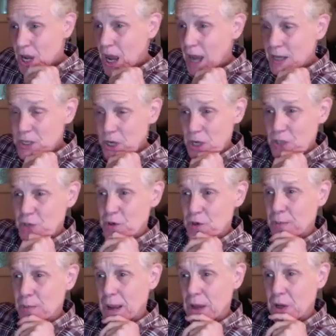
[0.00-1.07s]
I talked to a
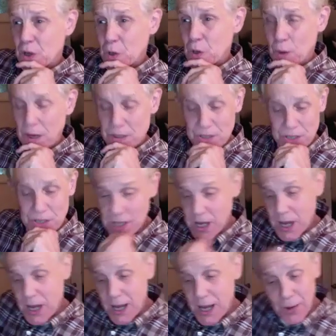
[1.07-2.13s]
man who was
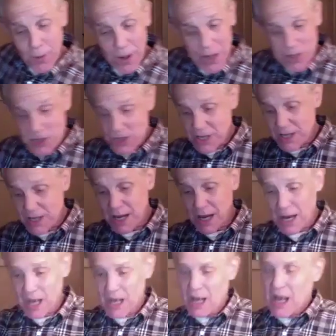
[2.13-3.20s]

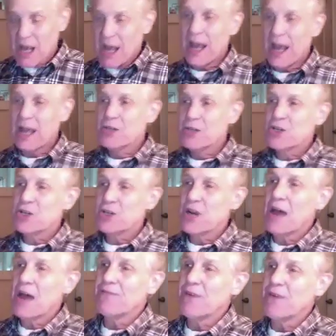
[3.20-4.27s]
the head
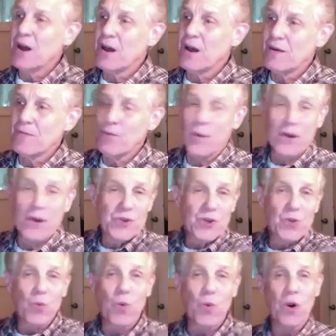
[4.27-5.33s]
chef of Windows
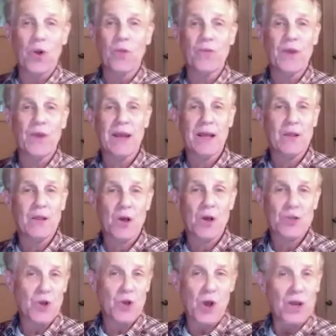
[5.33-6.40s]
on the World, and he
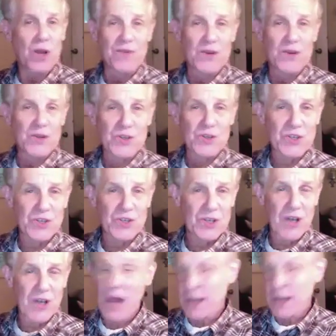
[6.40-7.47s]
lost all of his
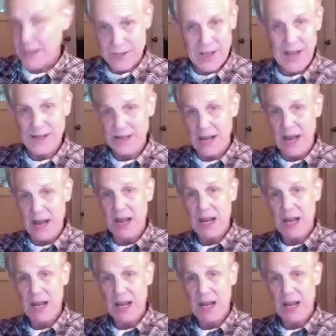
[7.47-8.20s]
colleagues that day.